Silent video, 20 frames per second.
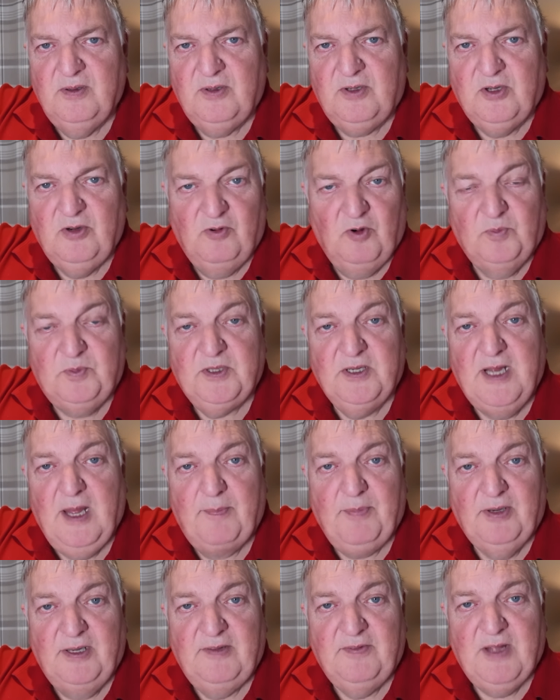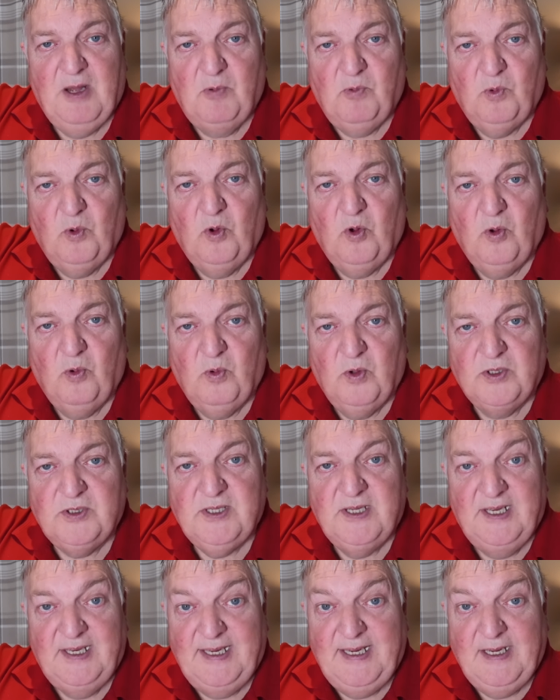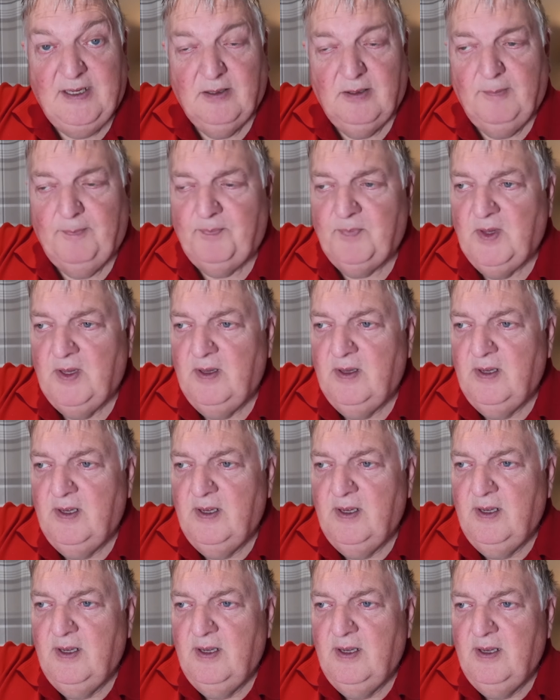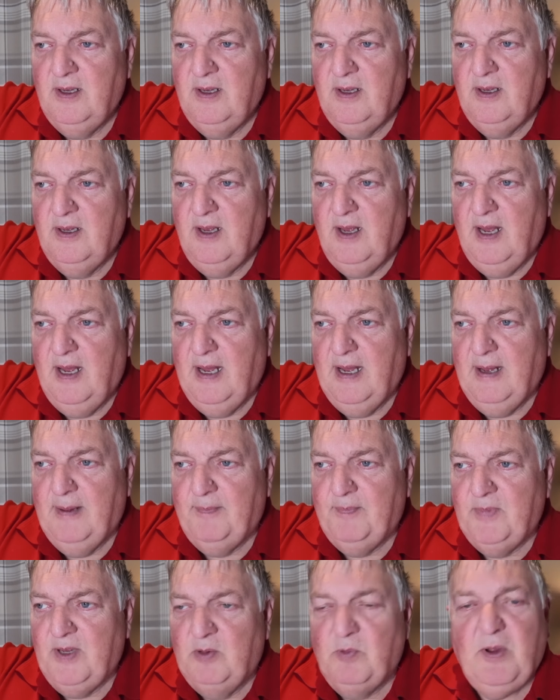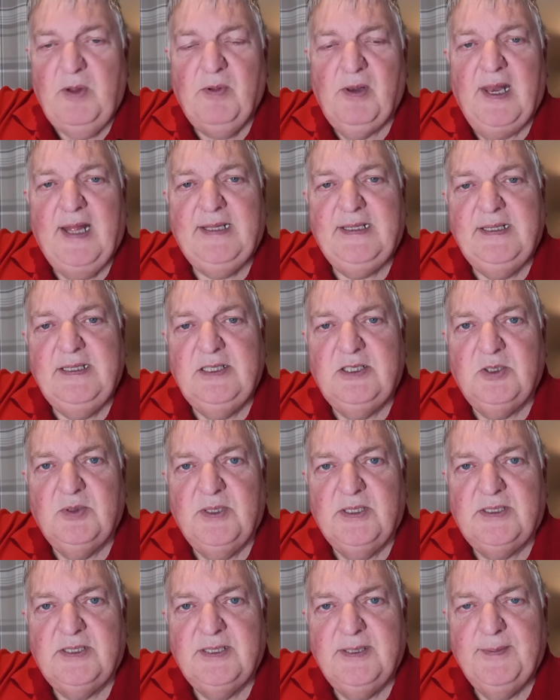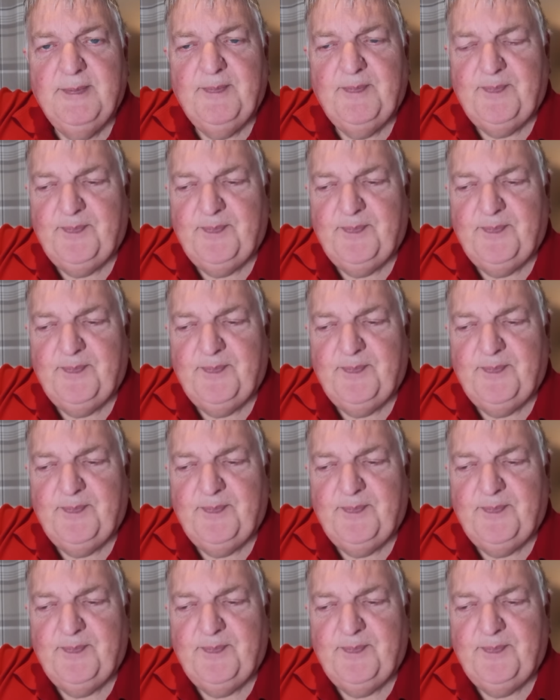corrupt and I believe that war was illegal. And we were led into it.